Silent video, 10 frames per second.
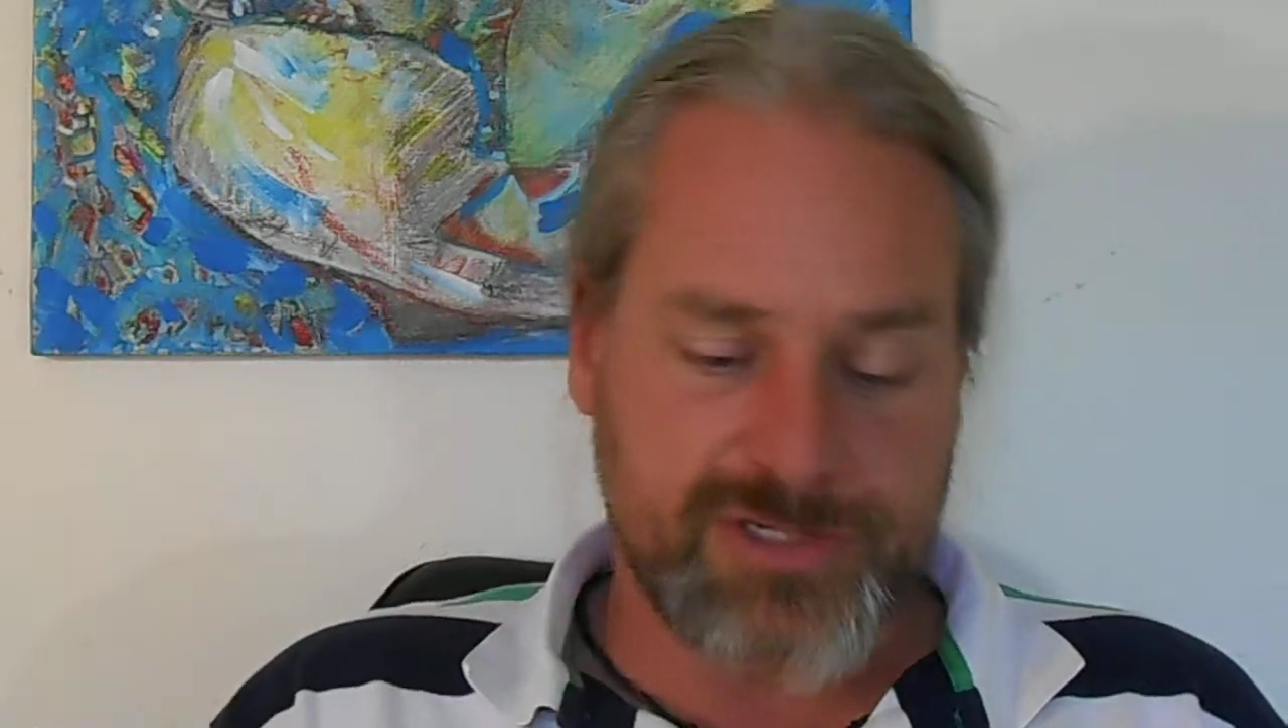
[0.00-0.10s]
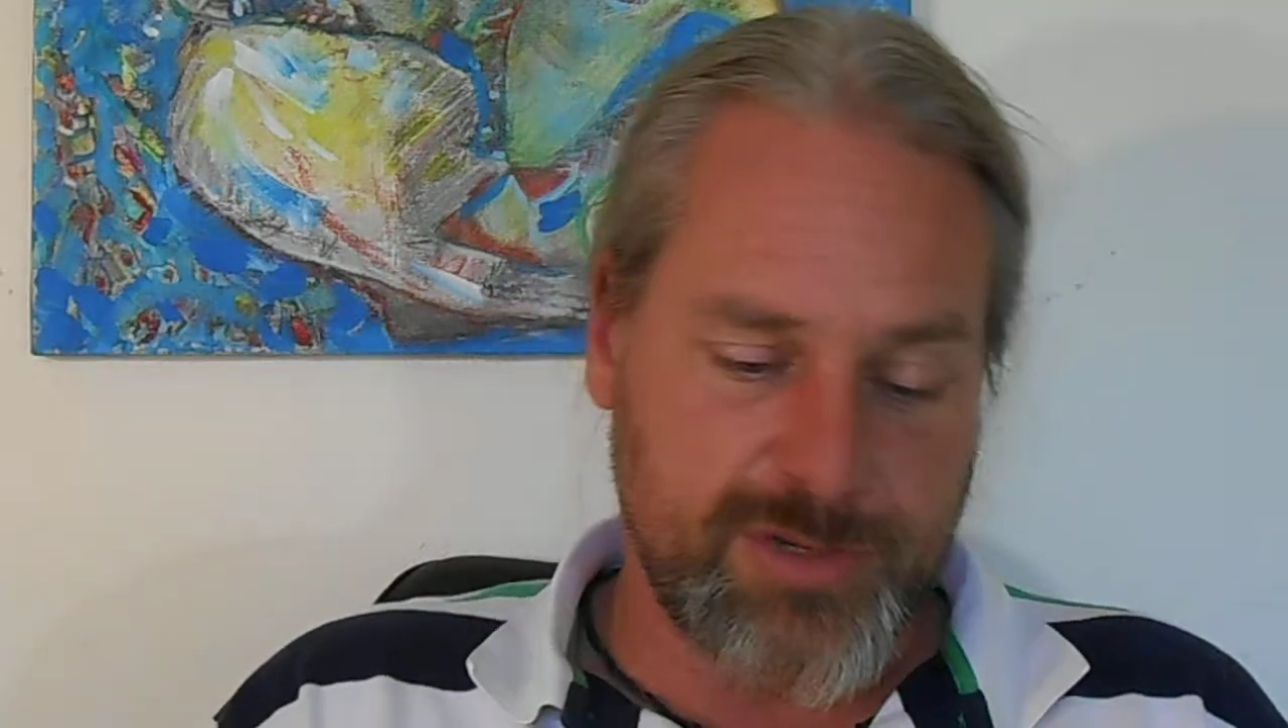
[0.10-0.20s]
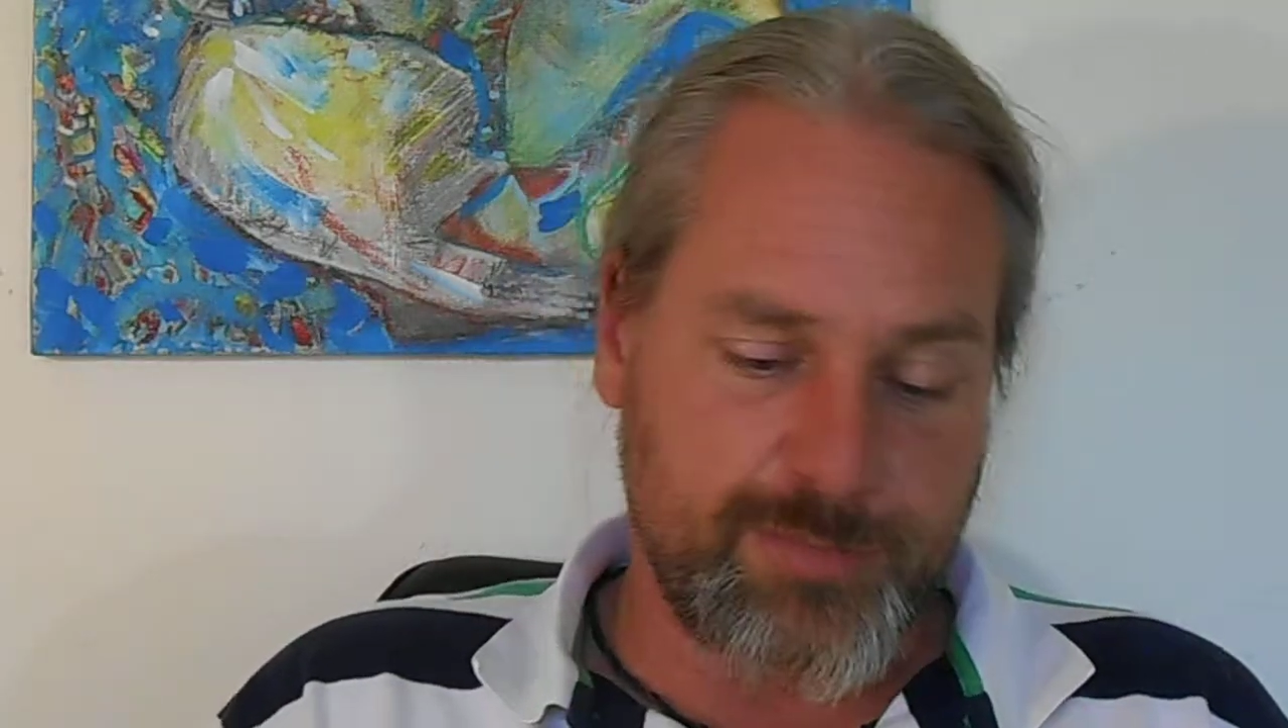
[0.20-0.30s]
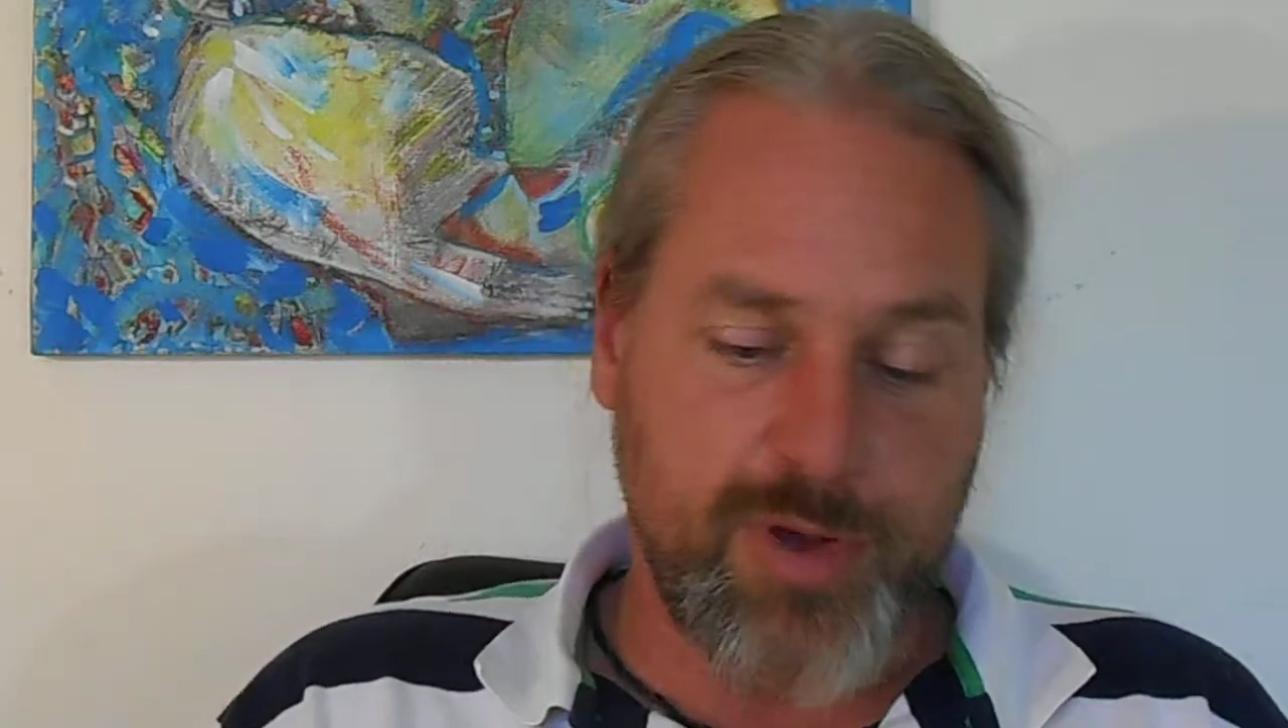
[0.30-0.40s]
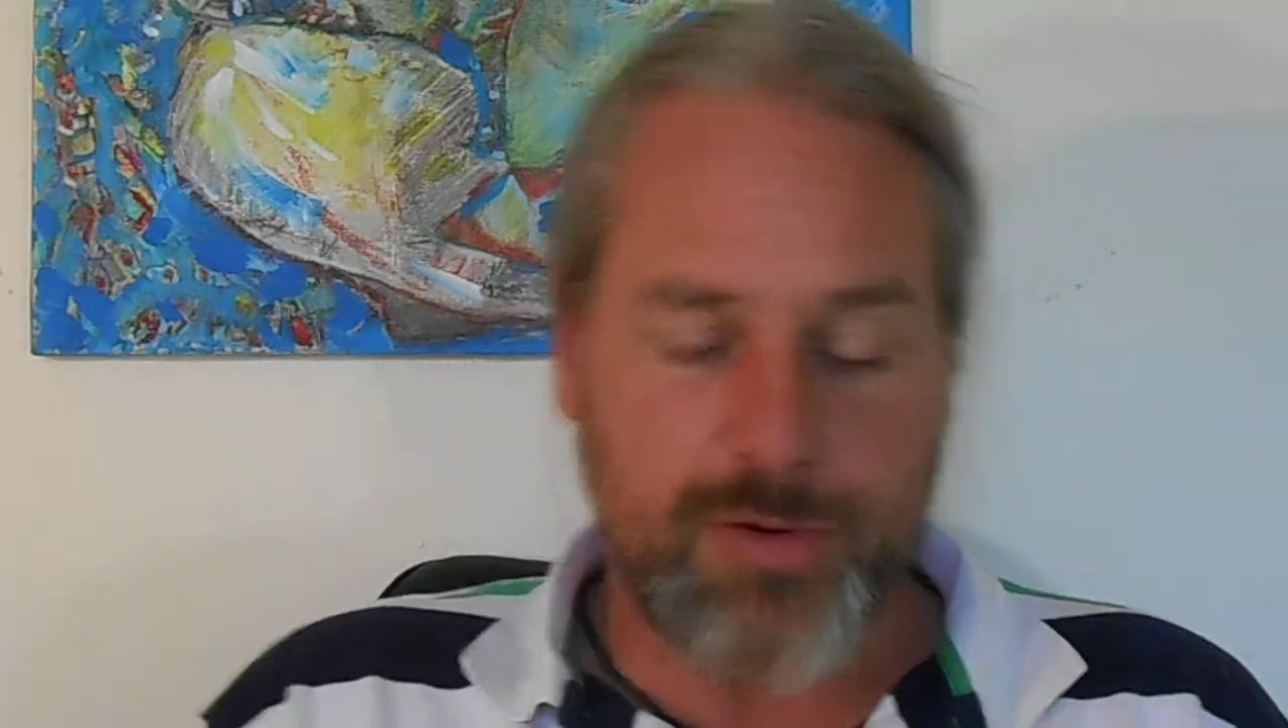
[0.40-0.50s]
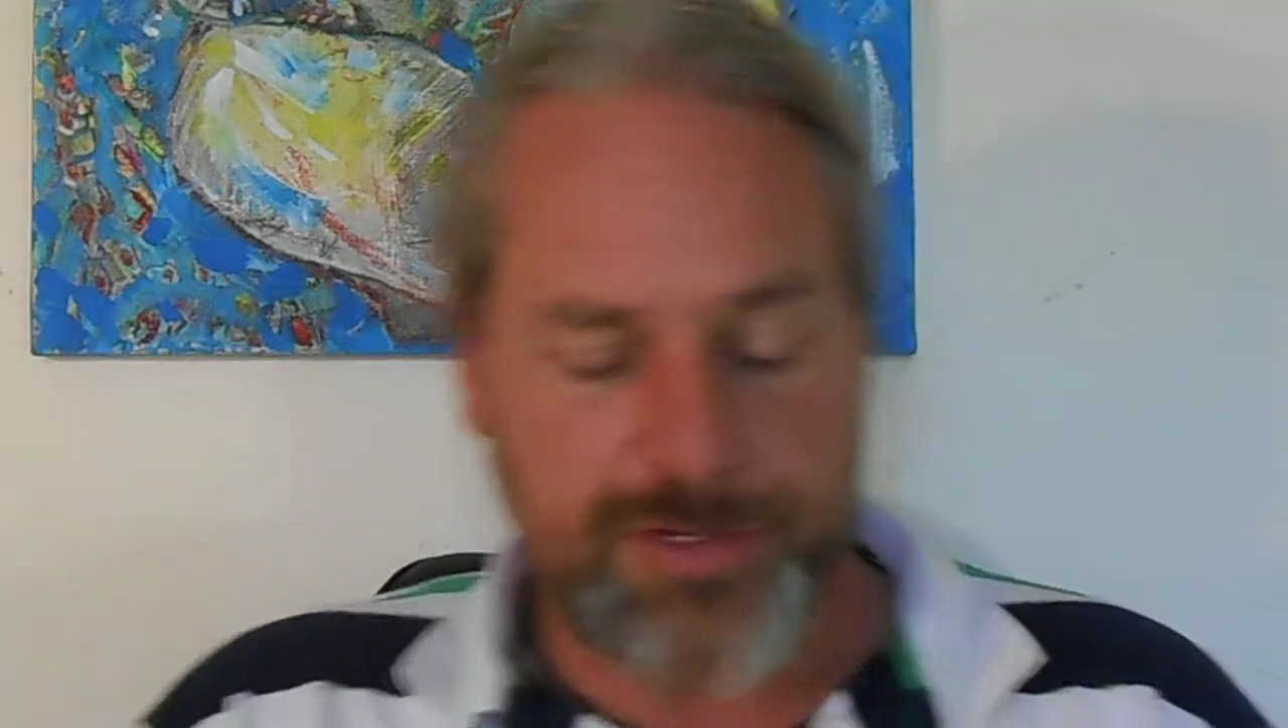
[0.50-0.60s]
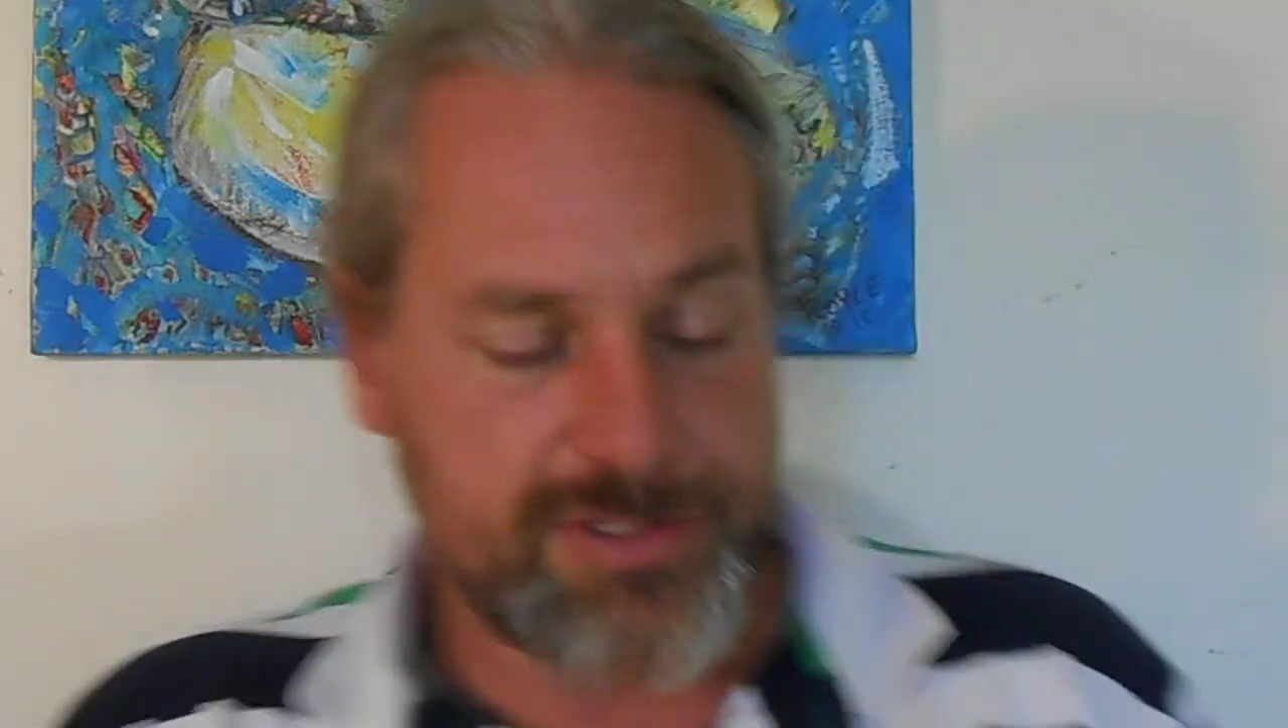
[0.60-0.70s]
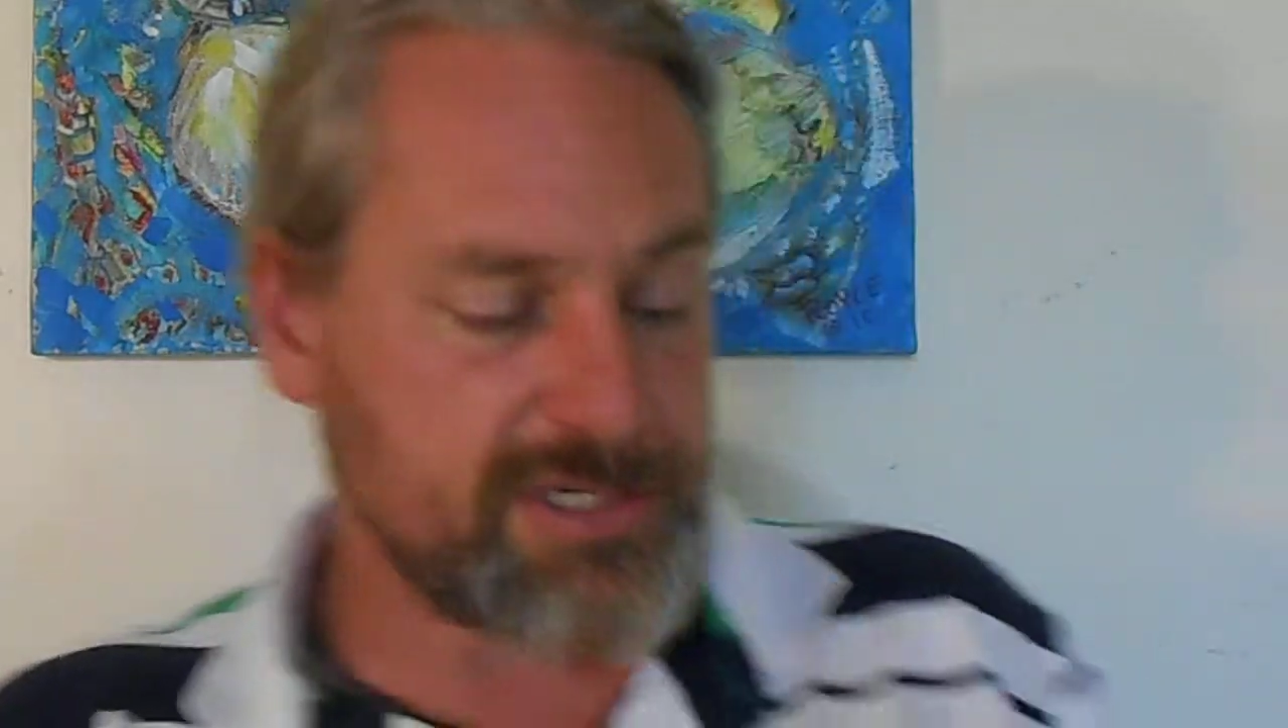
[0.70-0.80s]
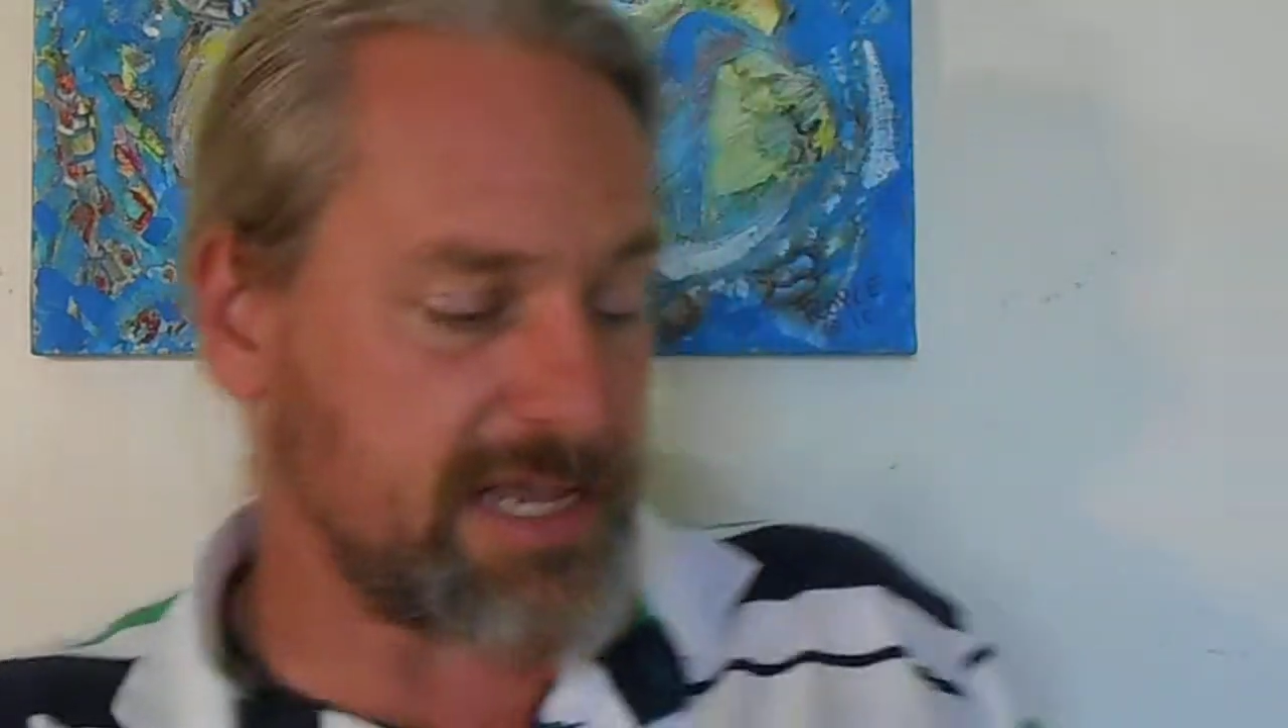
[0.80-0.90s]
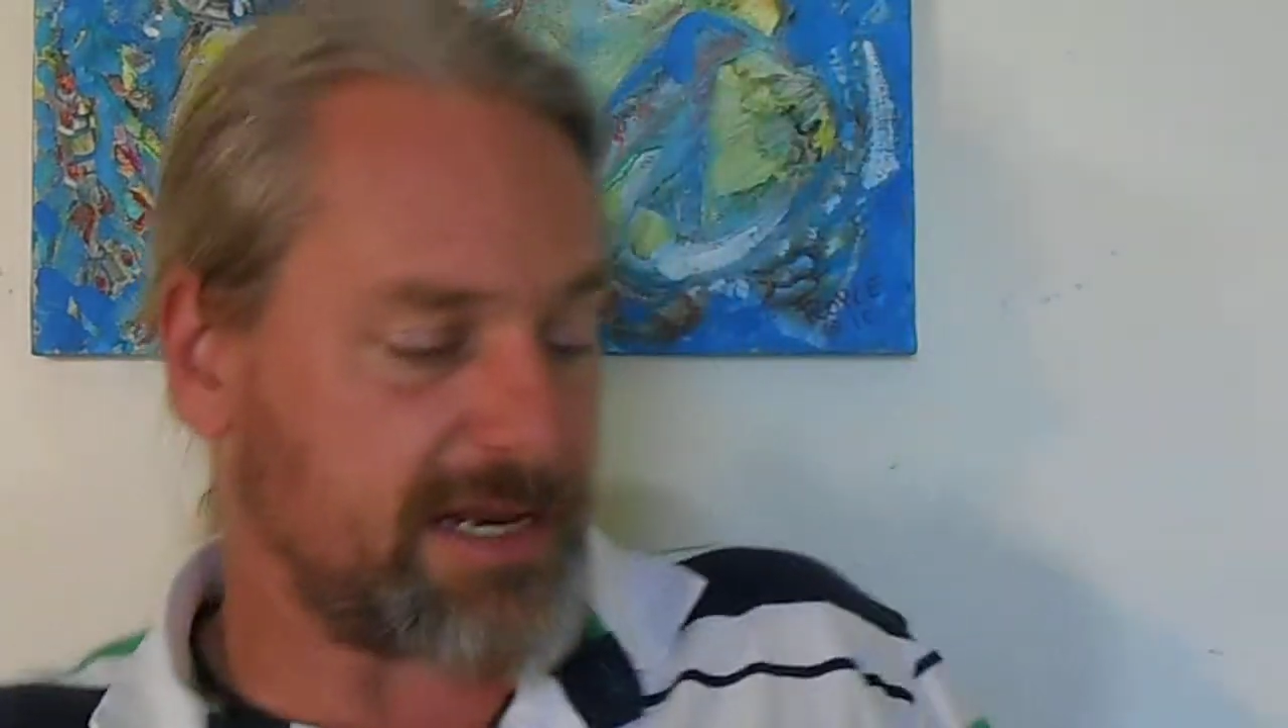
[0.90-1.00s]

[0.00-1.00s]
components,